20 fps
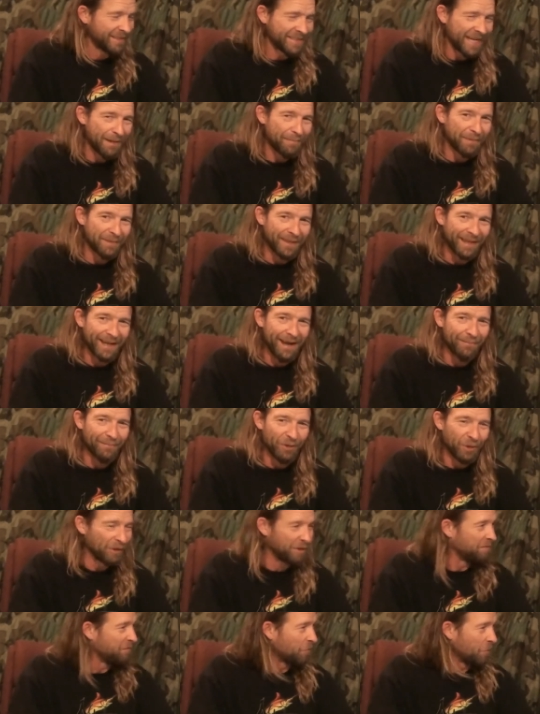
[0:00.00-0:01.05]
type of thing I'm
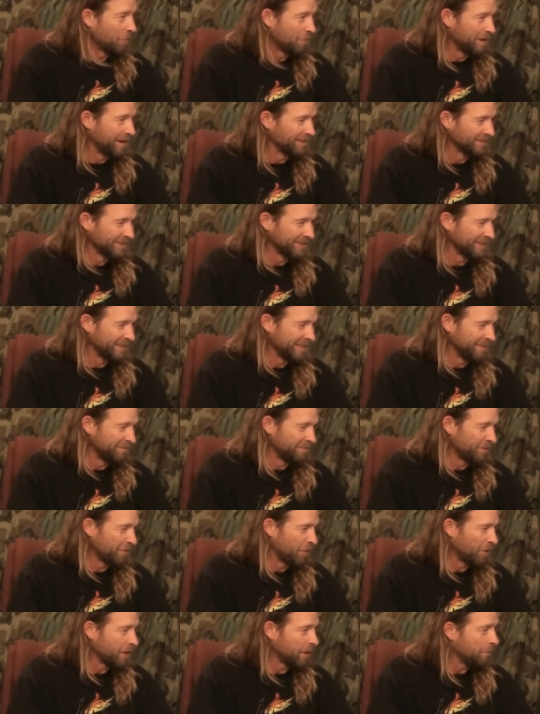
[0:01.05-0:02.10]
looking for when I was in
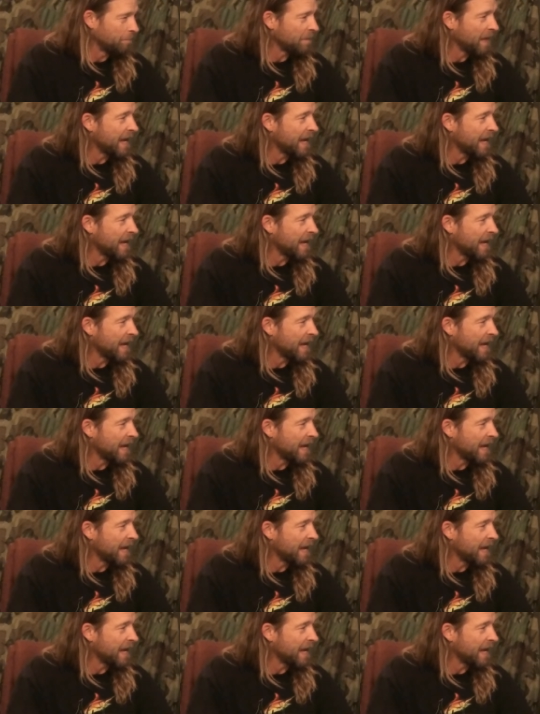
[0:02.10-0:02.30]
Florida.